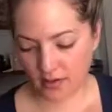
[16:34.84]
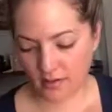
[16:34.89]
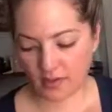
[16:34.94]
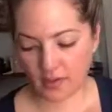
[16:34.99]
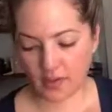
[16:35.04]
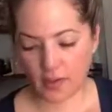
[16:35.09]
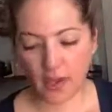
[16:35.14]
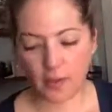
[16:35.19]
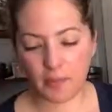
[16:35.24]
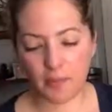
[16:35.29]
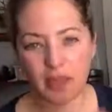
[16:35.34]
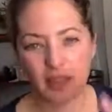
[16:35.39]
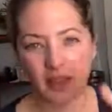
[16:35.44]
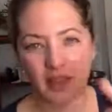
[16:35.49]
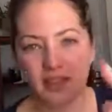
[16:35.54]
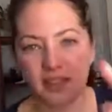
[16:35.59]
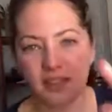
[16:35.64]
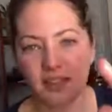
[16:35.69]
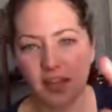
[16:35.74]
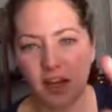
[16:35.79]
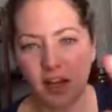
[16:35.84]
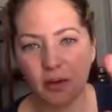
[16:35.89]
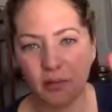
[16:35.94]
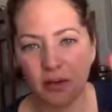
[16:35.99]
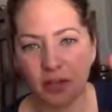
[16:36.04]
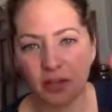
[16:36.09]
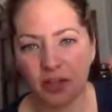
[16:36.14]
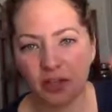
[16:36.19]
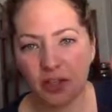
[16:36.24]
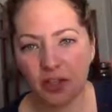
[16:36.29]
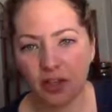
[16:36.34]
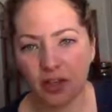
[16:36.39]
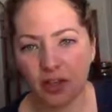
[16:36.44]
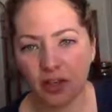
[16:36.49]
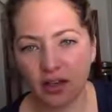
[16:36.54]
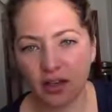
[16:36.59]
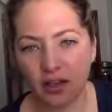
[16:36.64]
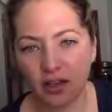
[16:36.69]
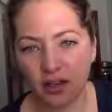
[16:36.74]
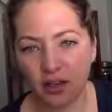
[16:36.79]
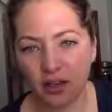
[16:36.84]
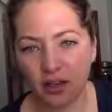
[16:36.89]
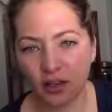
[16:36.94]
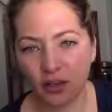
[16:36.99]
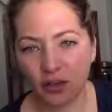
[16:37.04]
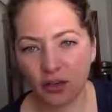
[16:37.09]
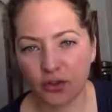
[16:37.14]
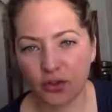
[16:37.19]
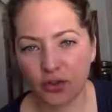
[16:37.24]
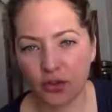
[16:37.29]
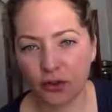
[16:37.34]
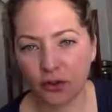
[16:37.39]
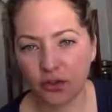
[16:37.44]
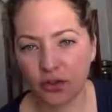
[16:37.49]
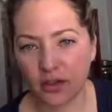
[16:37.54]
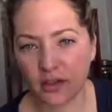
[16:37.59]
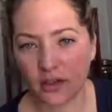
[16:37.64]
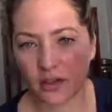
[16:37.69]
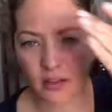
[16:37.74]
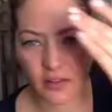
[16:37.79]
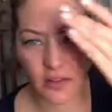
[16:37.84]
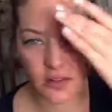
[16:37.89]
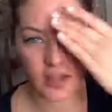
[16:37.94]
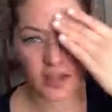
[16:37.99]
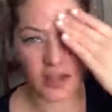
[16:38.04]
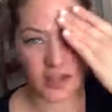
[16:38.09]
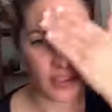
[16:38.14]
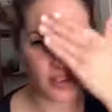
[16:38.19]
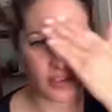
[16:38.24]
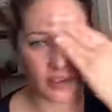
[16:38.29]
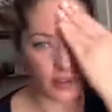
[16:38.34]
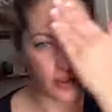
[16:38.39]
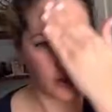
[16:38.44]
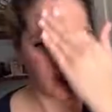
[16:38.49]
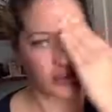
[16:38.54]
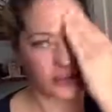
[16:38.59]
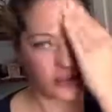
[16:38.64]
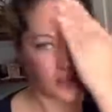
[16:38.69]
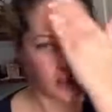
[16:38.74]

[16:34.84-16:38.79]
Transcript: I mean, this is how much, so little that I use